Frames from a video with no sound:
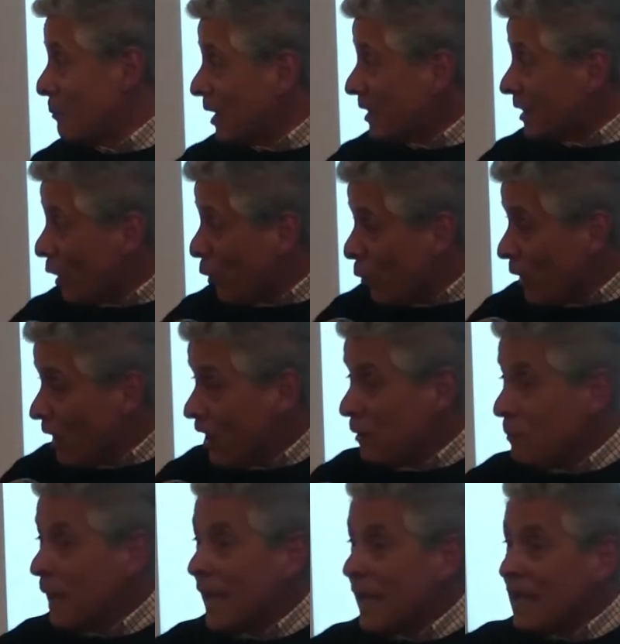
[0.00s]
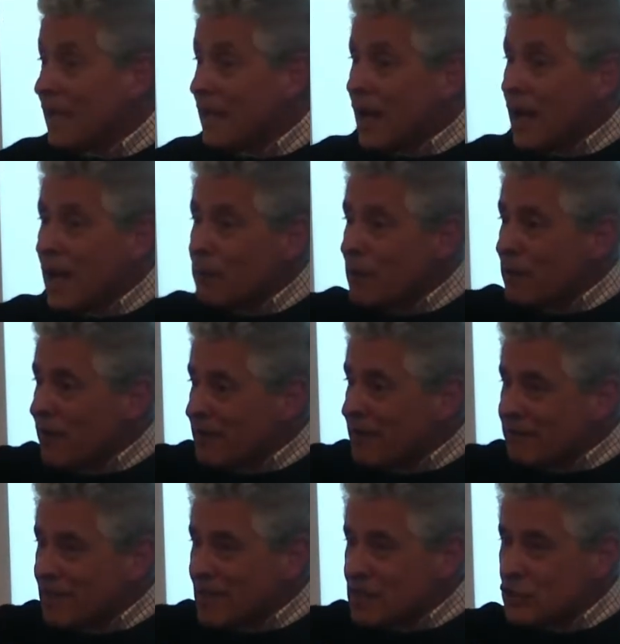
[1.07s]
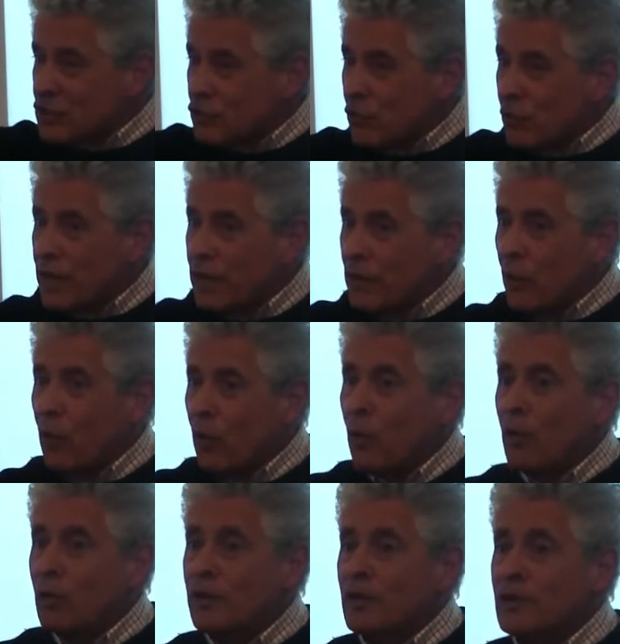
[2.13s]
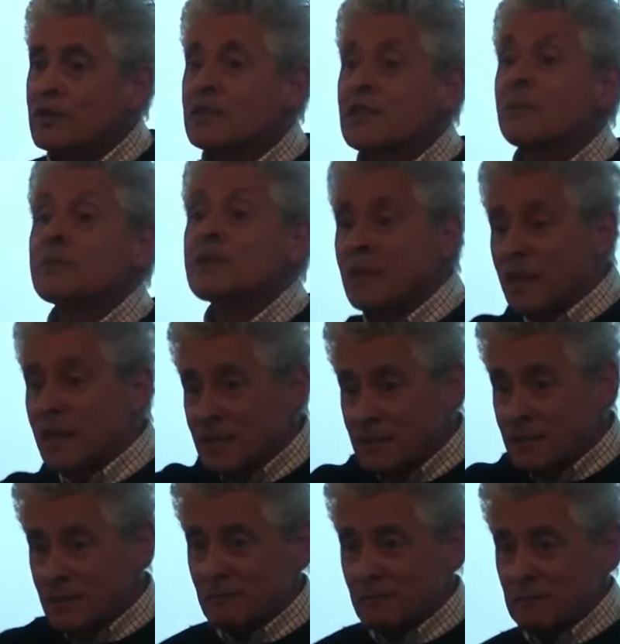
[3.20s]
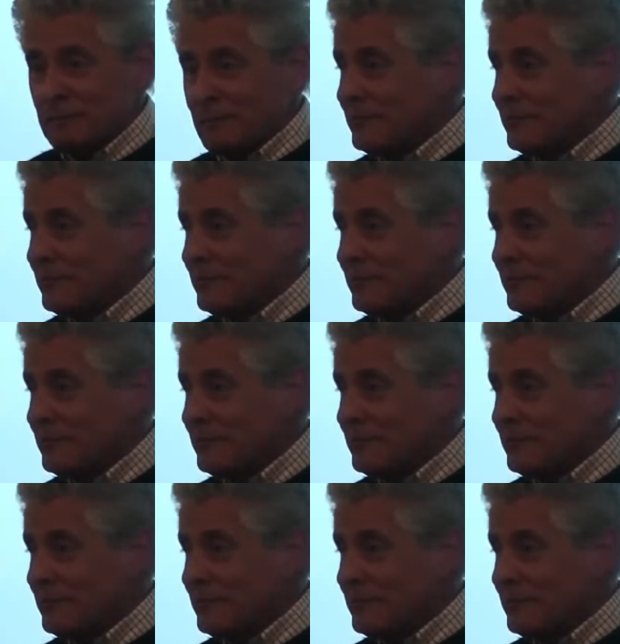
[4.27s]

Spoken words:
But the World Bank and IMF have destroyed all those subsidies.